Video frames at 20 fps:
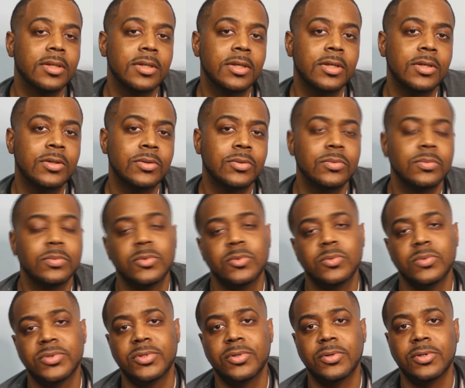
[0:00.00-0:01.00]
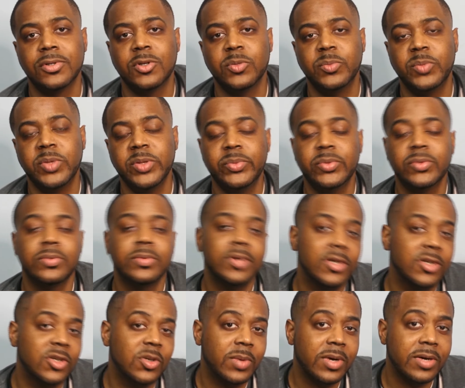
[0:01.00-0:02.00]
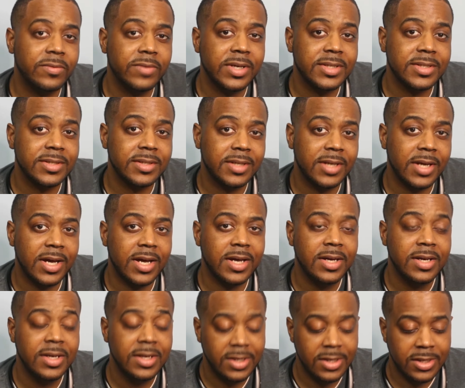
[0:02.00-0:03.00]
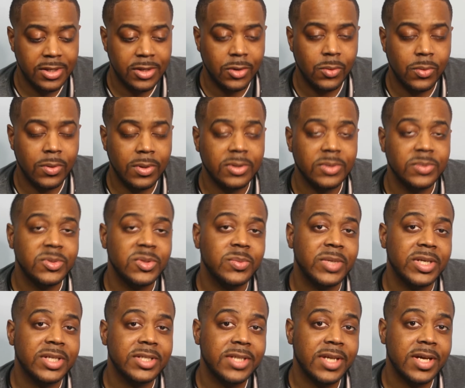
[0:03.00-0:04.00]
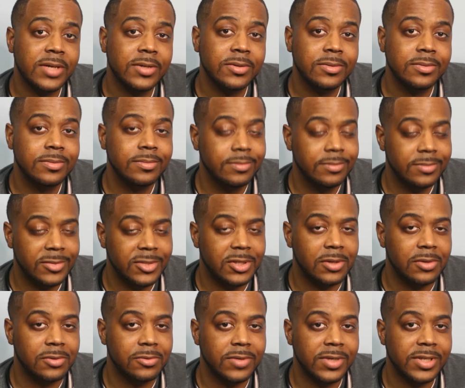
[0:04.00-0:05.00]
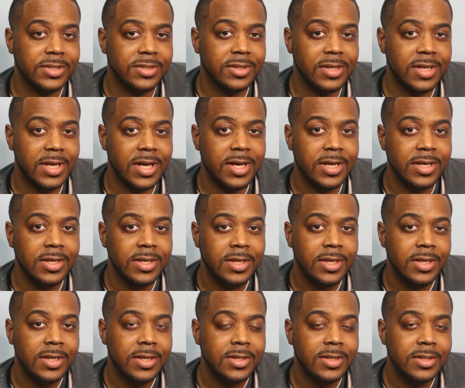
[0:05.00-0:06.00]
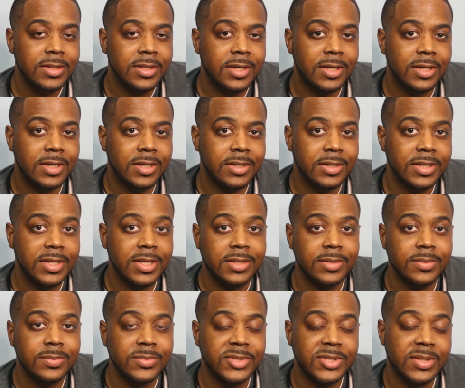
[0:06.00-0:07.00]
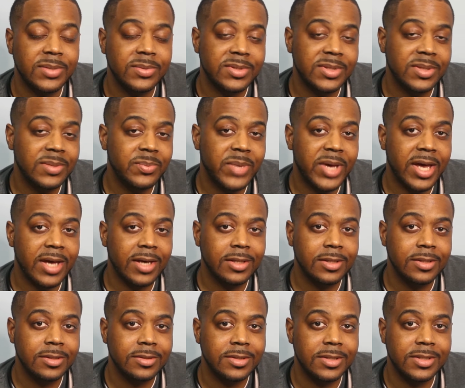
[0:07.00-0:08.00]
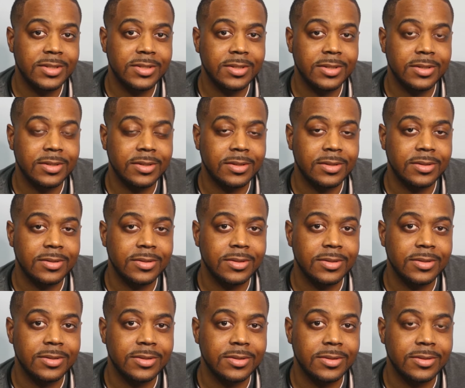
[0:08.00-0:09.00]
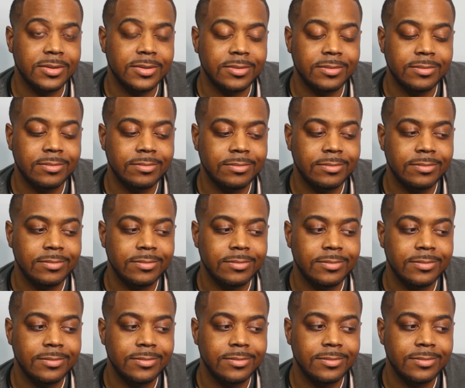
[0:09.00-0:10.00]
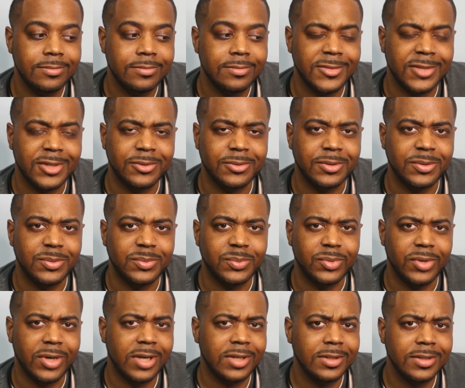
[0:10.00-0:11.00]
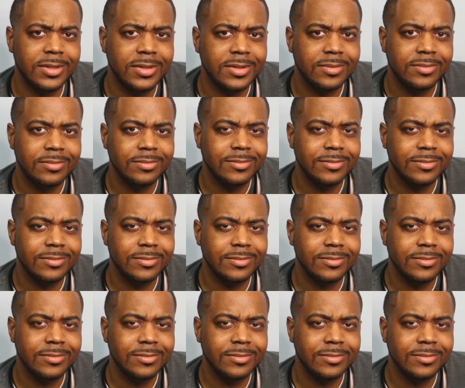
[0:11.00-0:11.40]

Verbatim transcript: Yo, what's going on, people? I go by RasDaKai. Welcome to my channel called Rasta Uh, yeah, sit sit back, get your, your, your I don't know, broccoli.